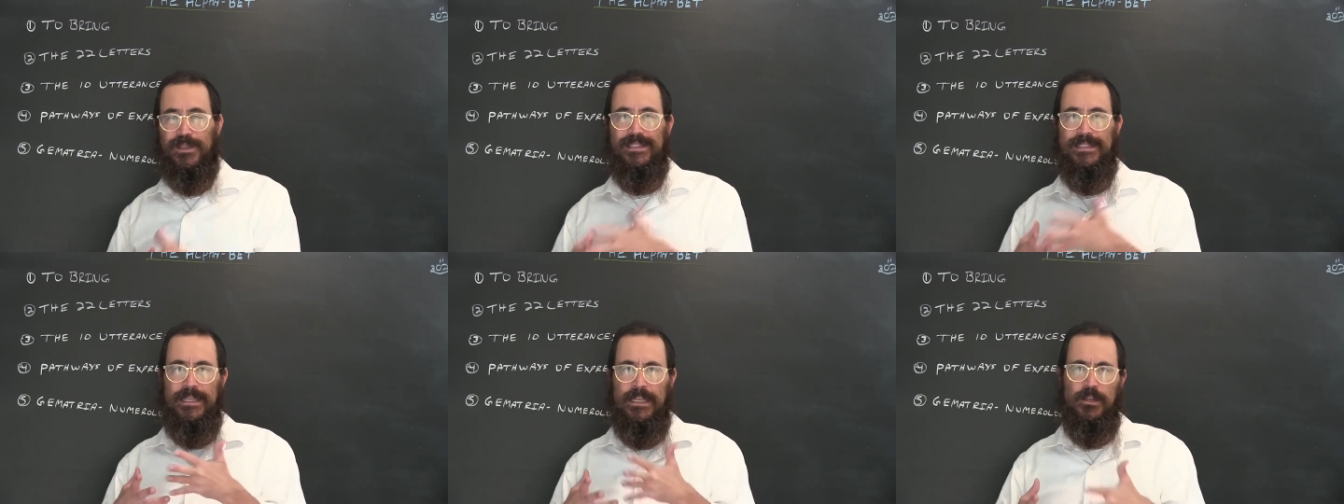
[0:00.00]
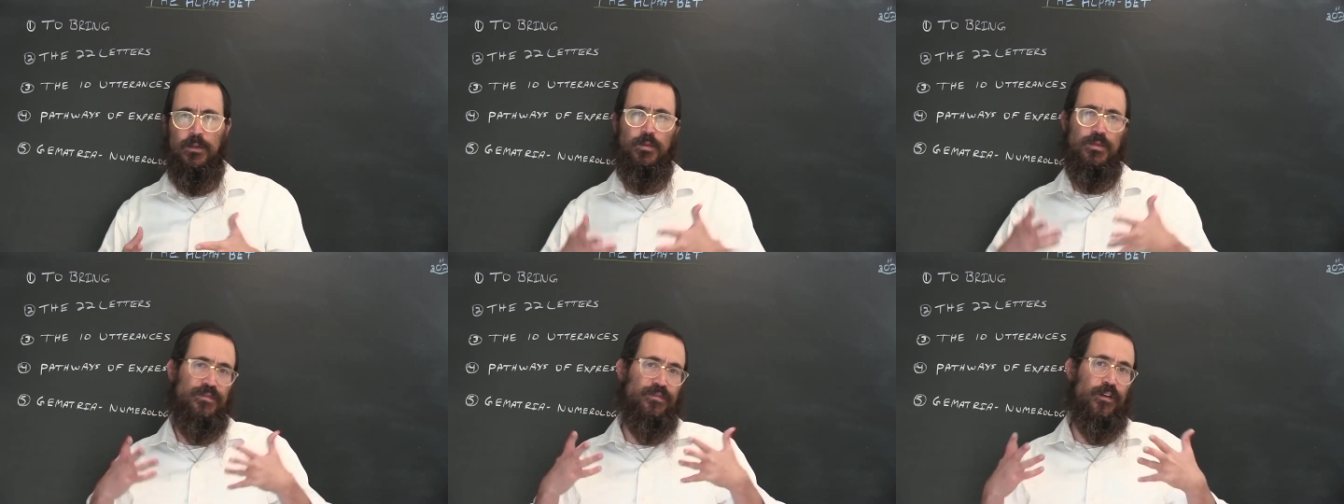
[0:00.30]
A
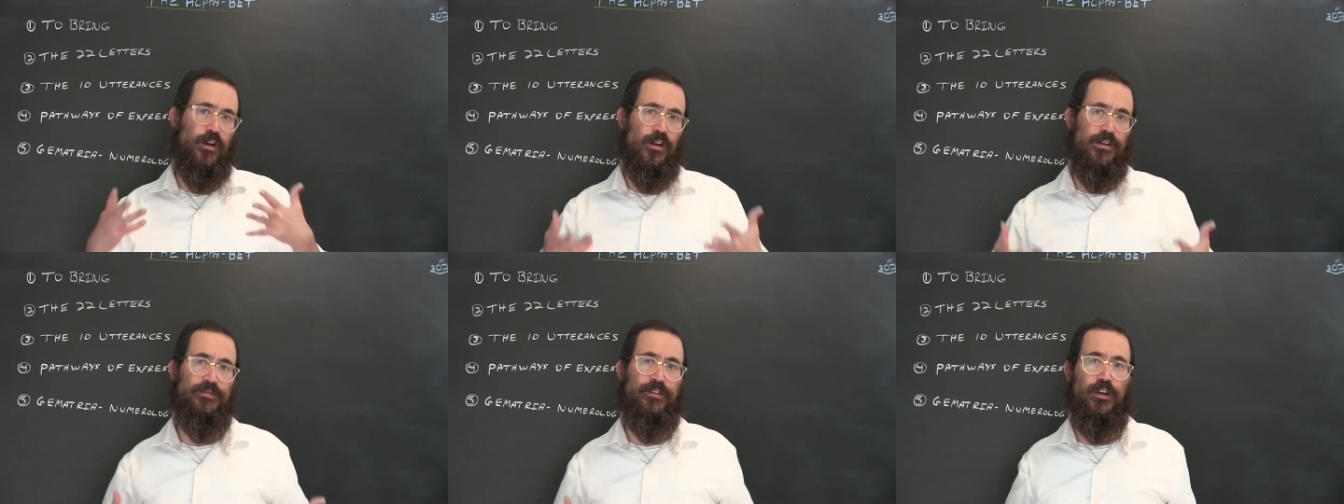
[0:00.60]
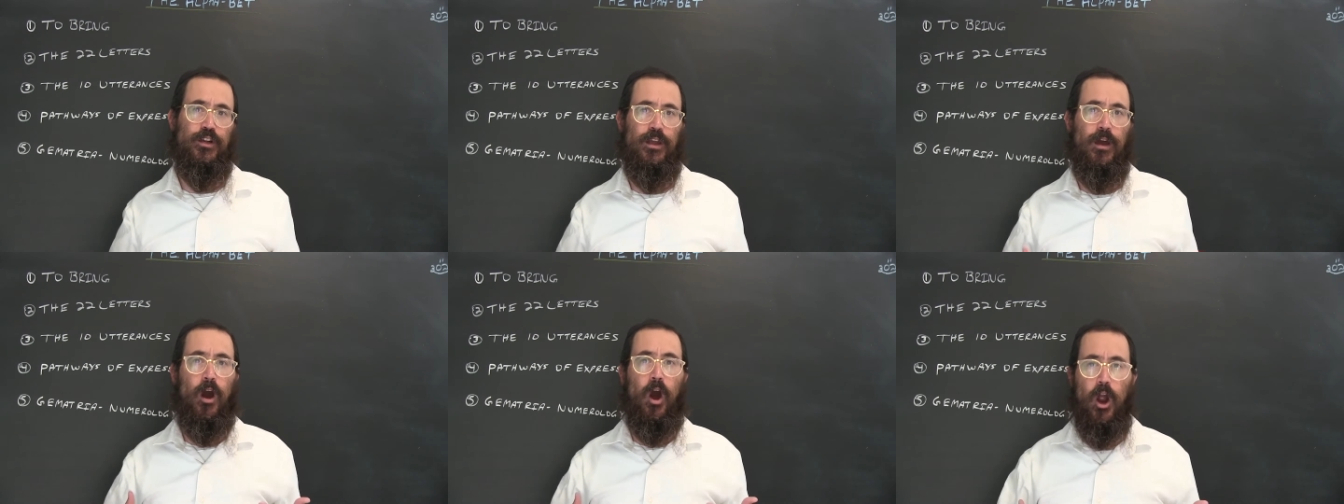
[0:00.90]
sinew is very,
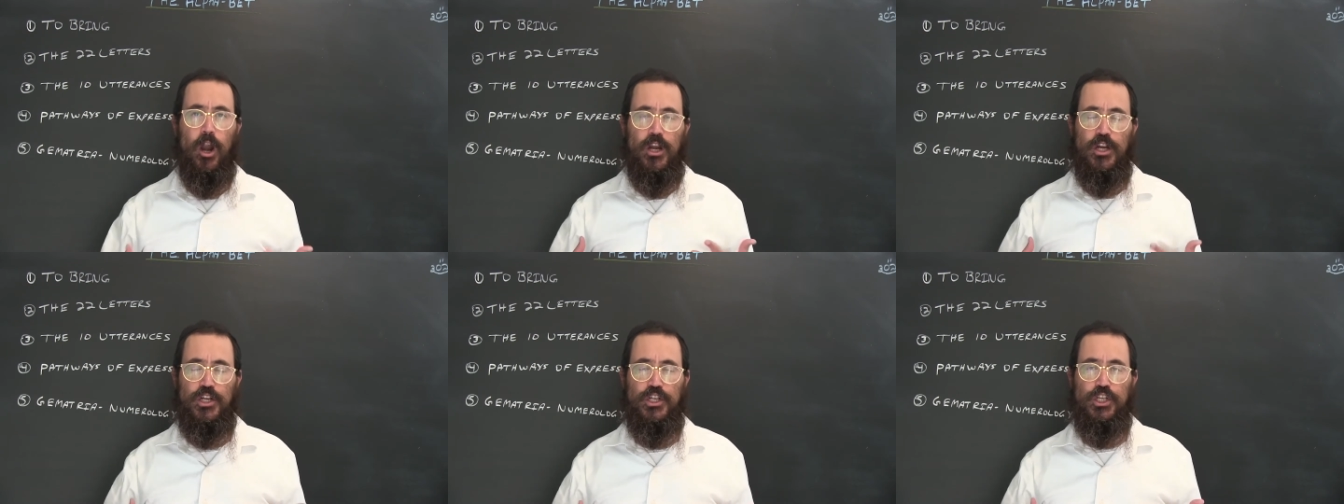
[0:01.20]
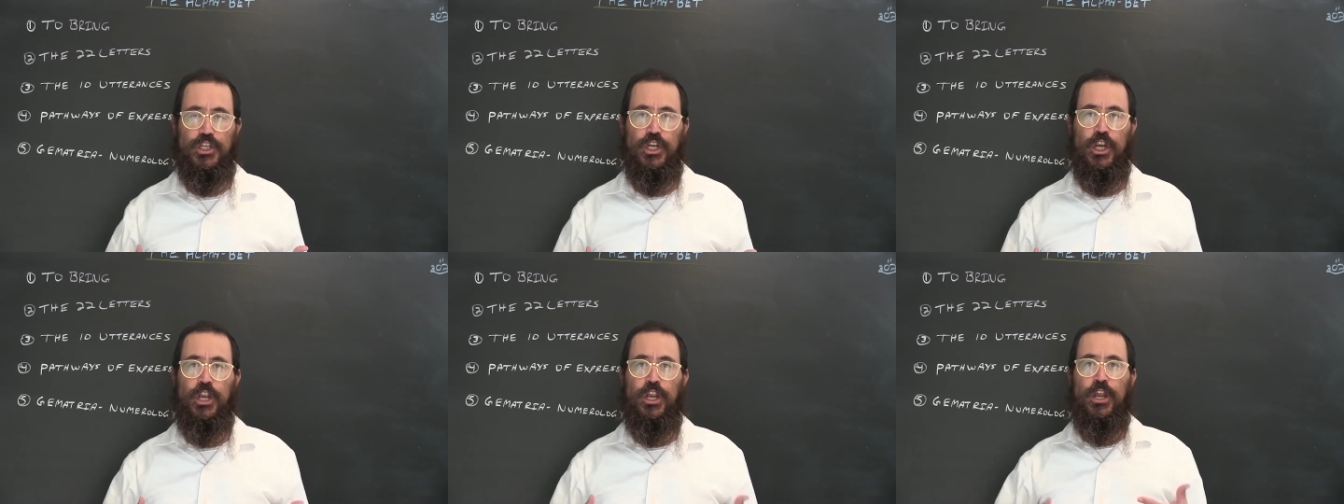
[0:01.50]
very
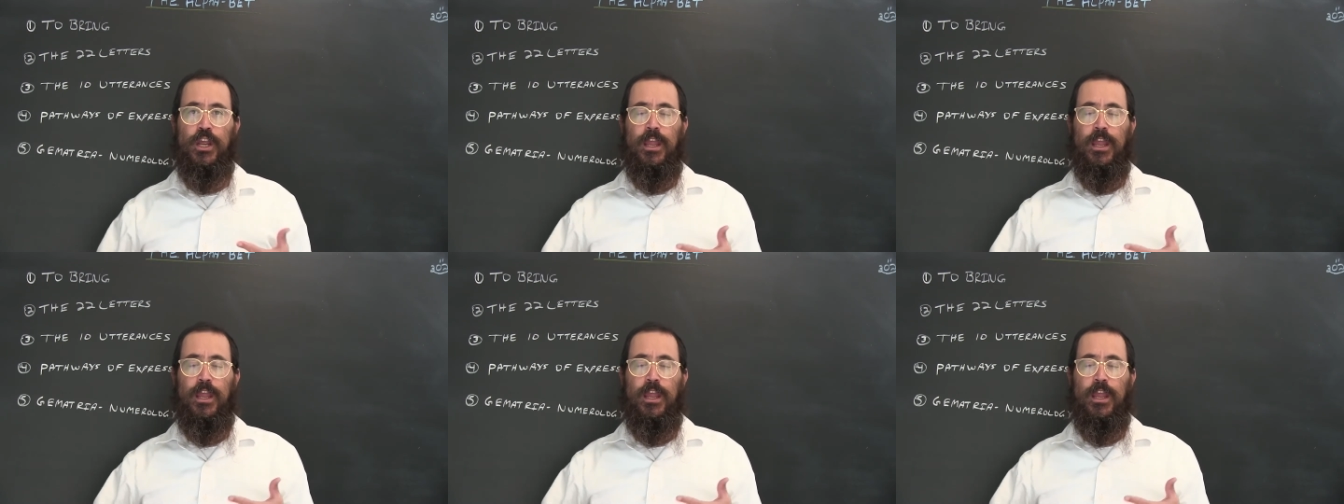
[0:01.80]
harsh.